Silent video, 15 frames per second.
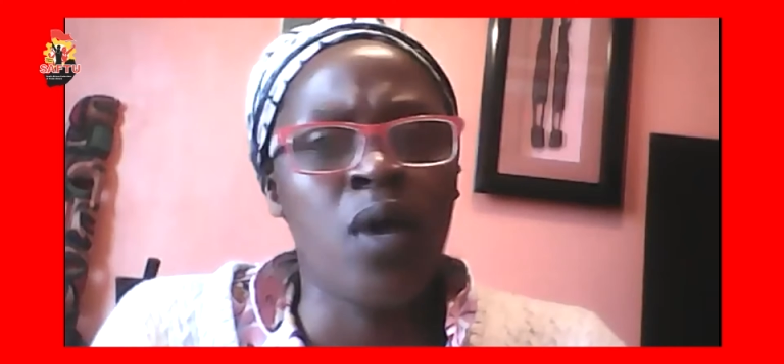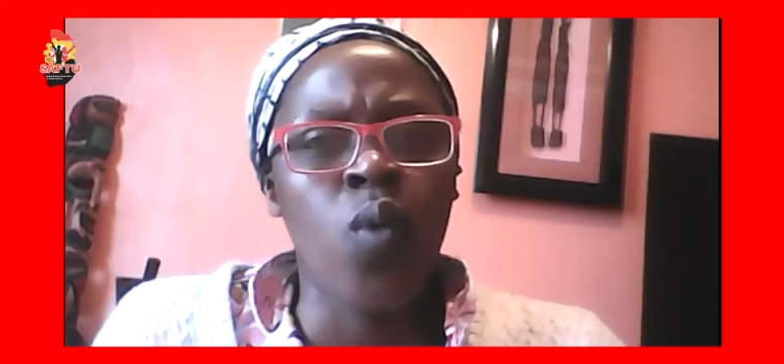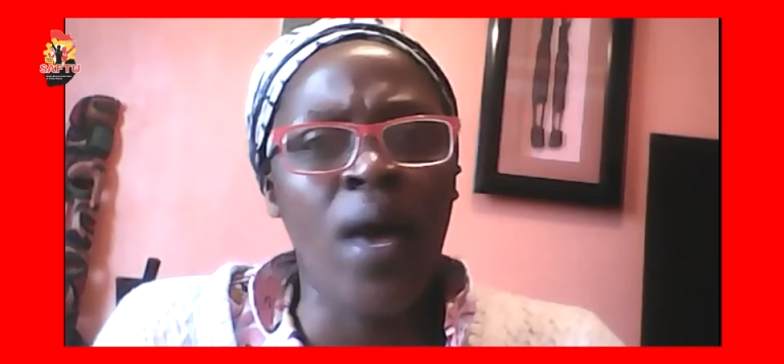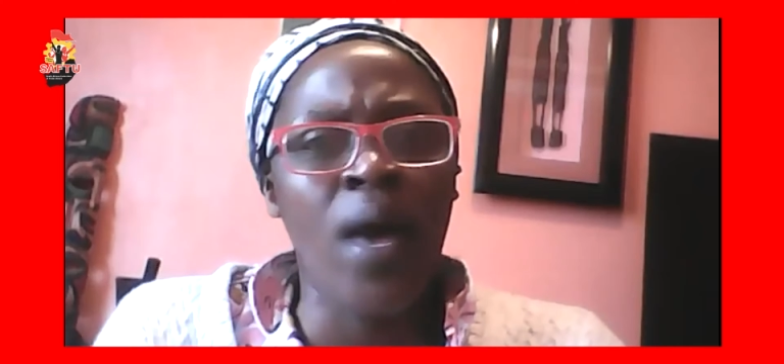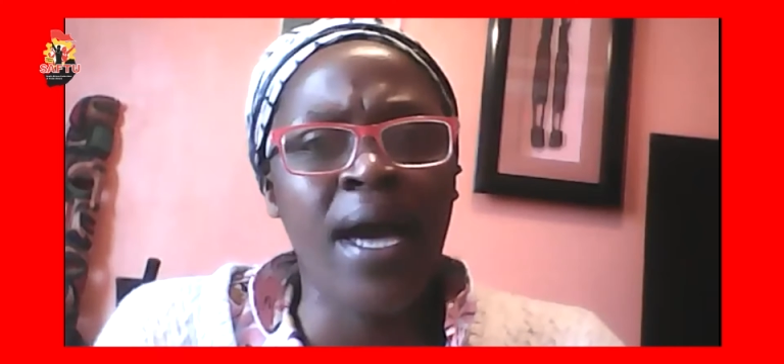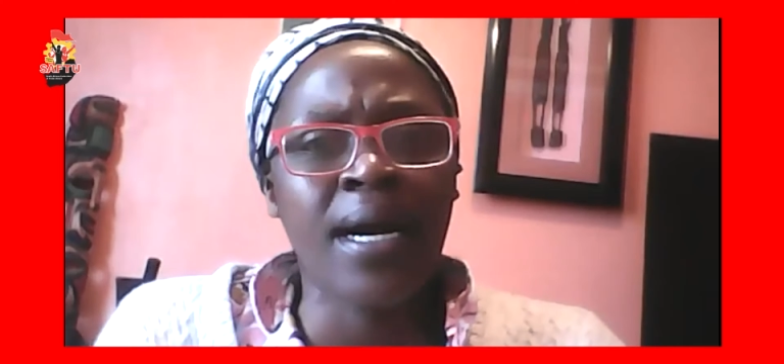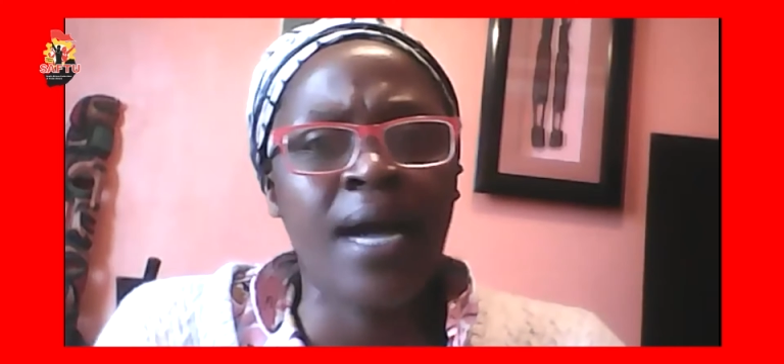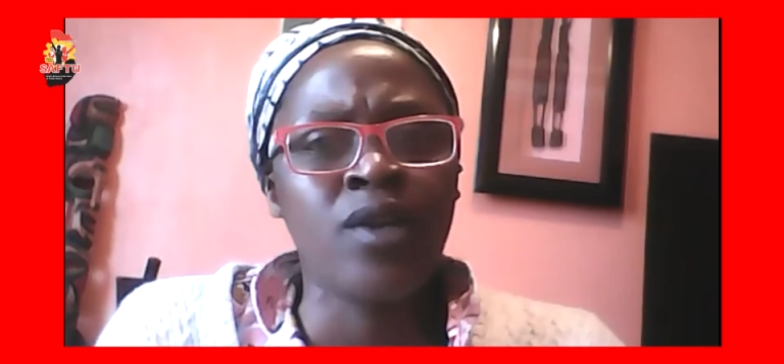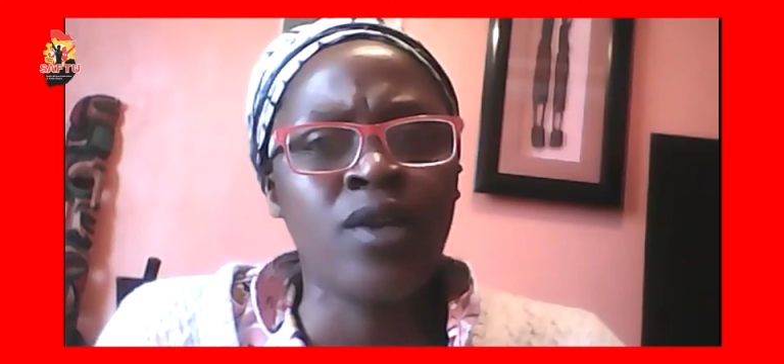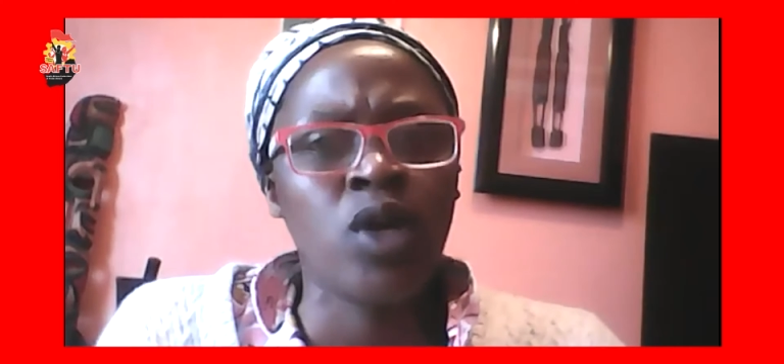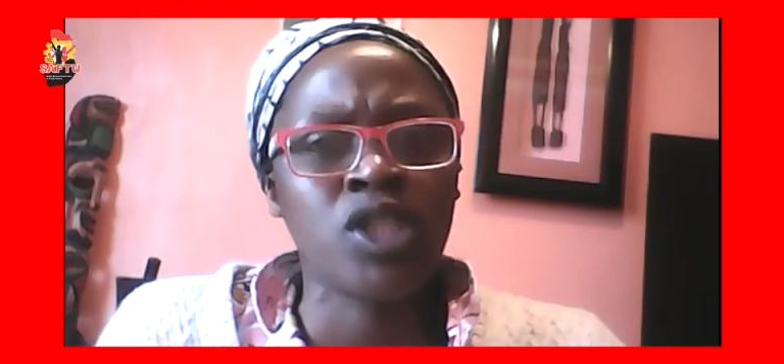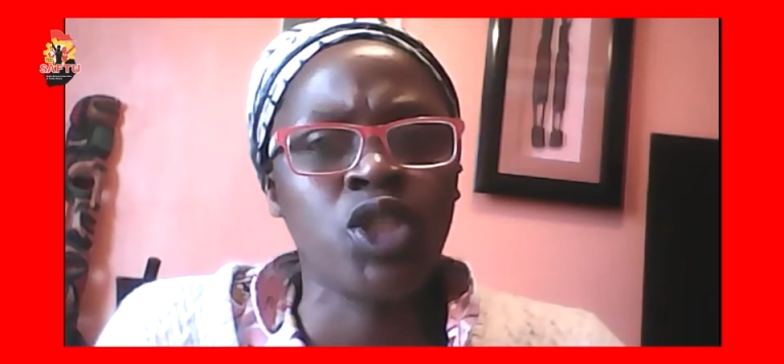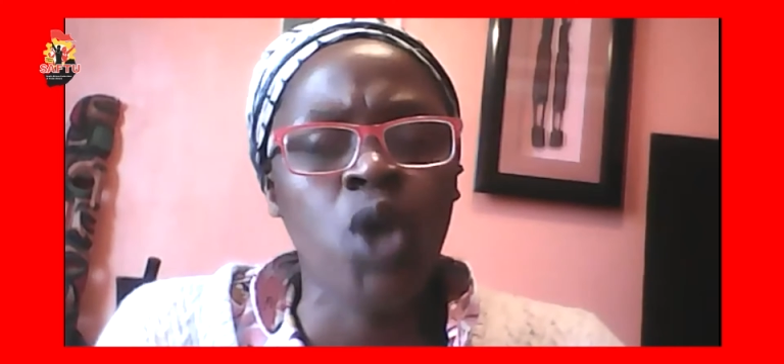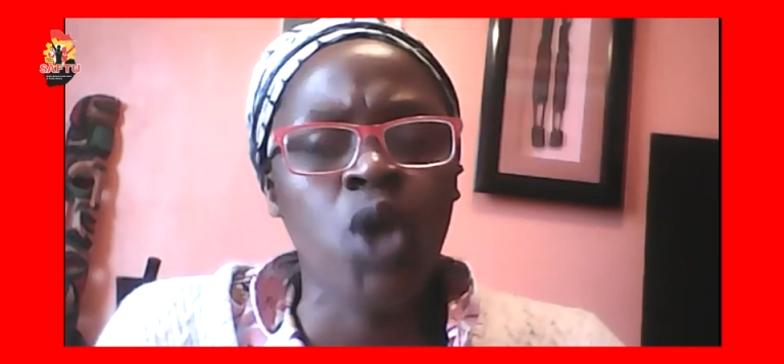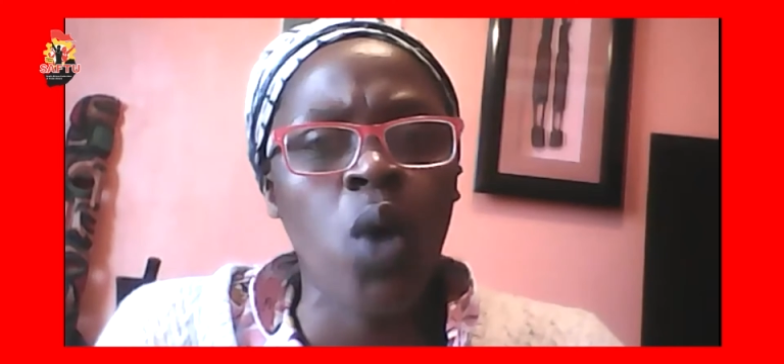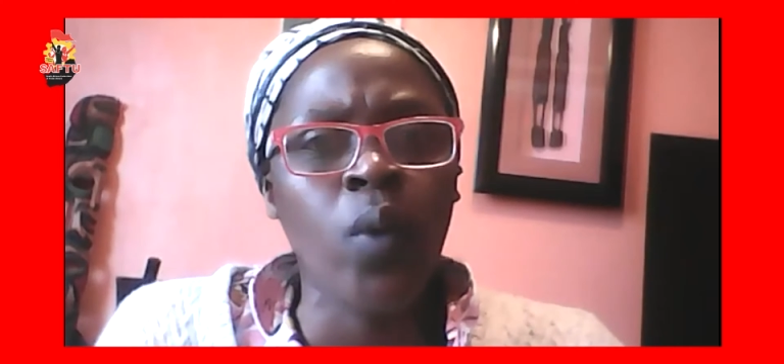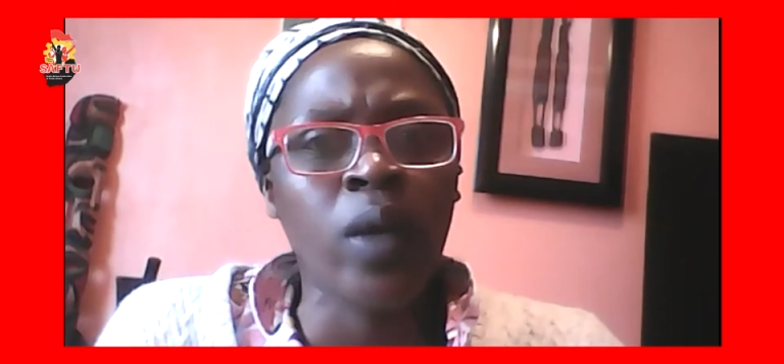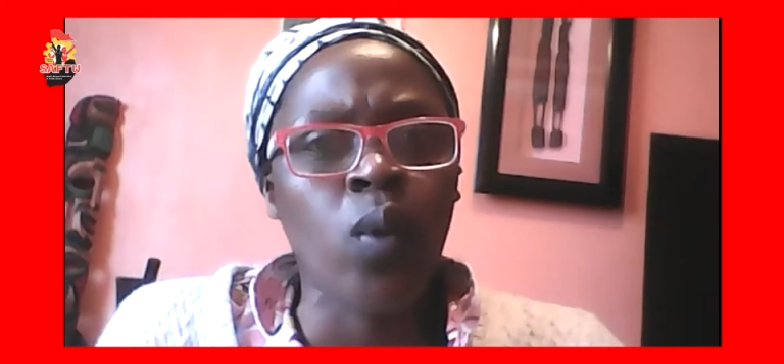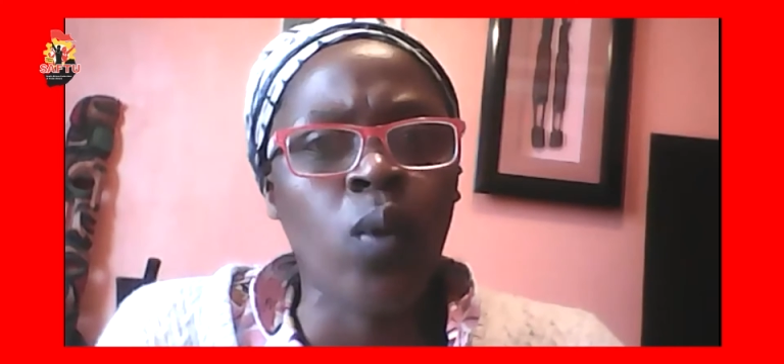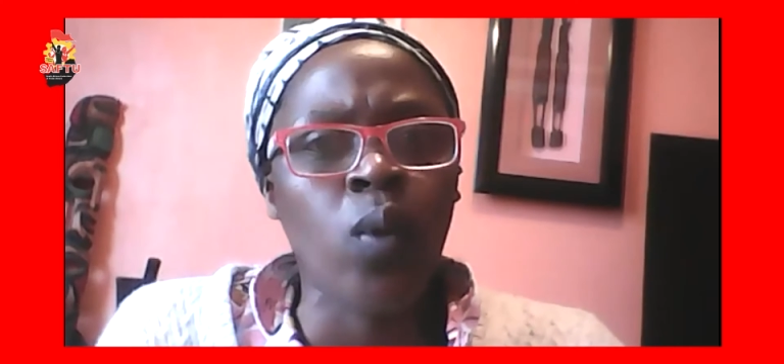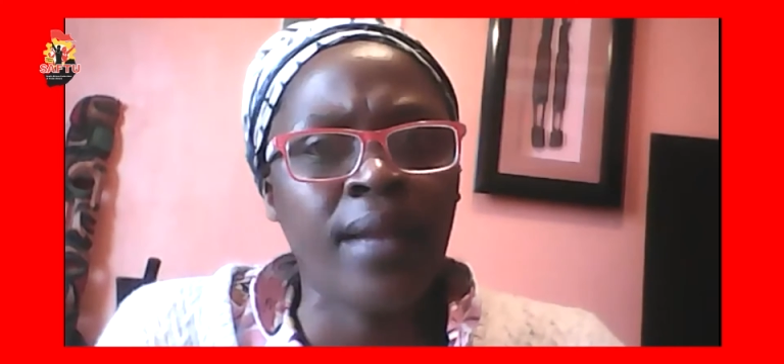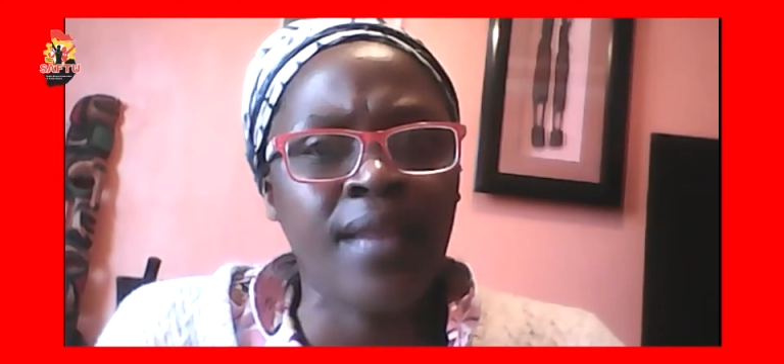worker not
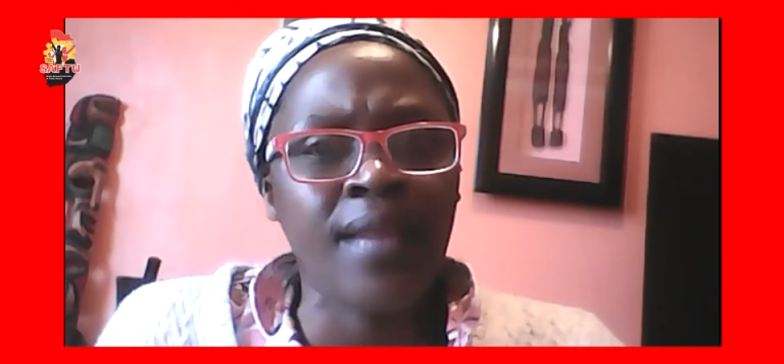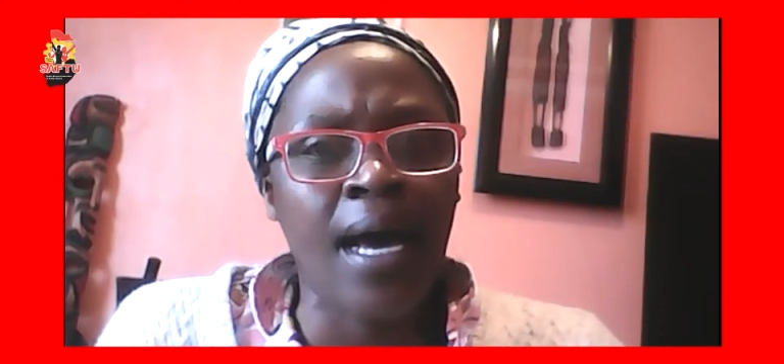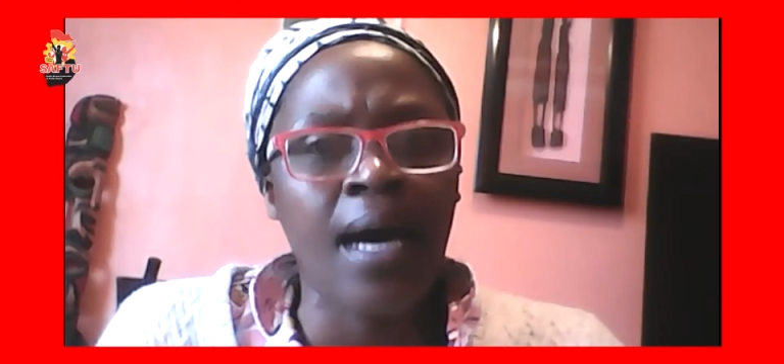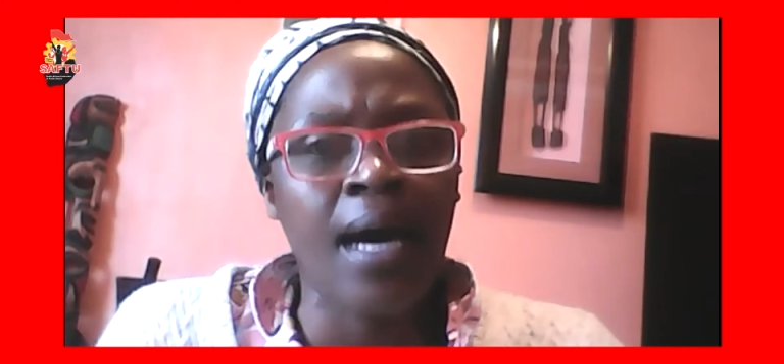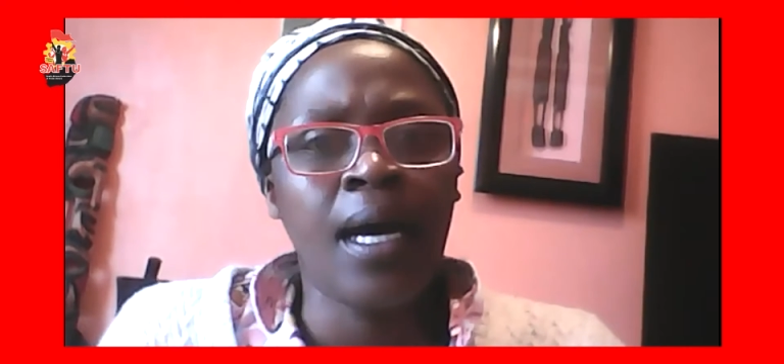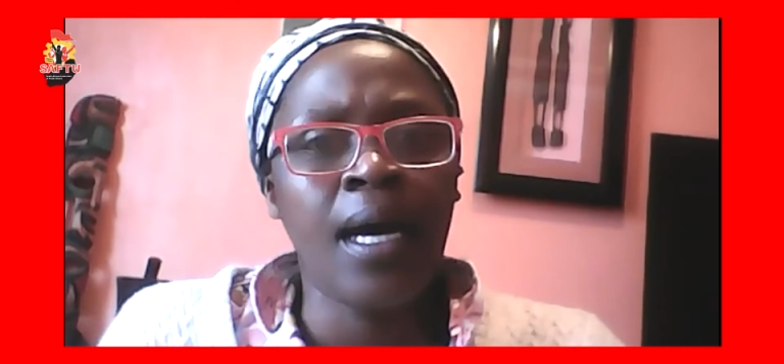knowing whether